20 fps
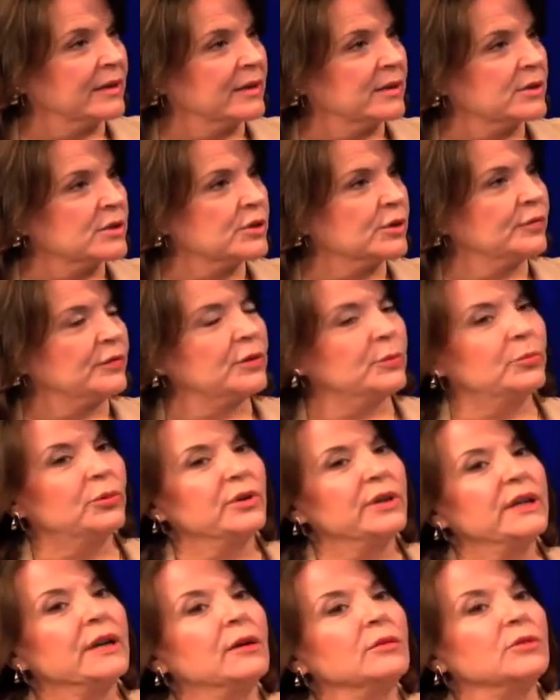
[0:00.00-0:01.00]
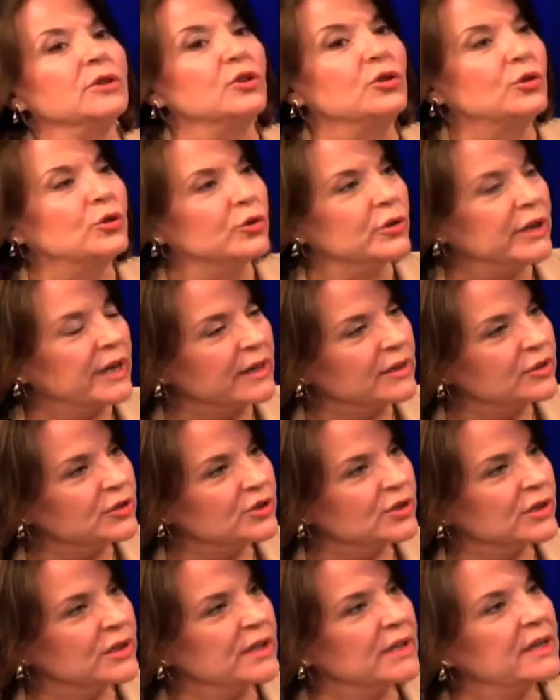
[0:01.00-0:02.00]
So if you're putting out good
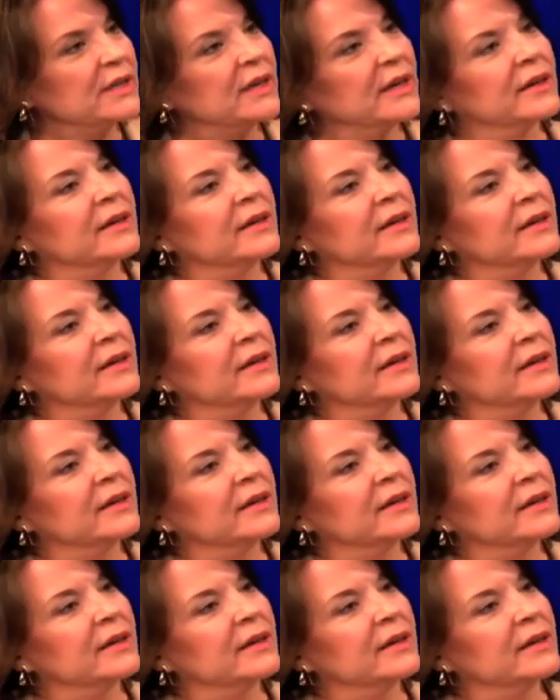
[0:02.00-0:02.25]
energy,